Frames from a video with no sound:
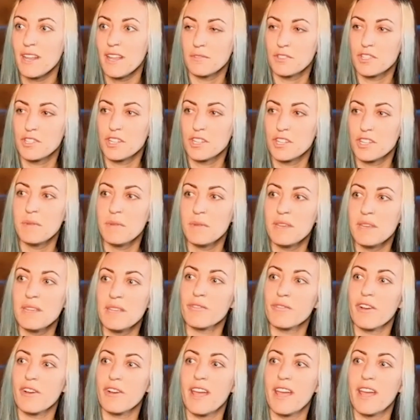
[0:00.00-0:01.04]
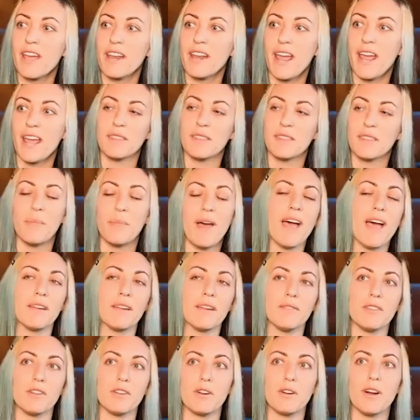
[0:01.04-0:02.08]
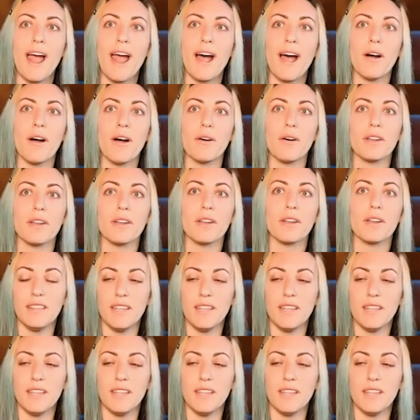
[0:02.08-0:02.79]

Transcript: just me and Fred at the back of the crowd.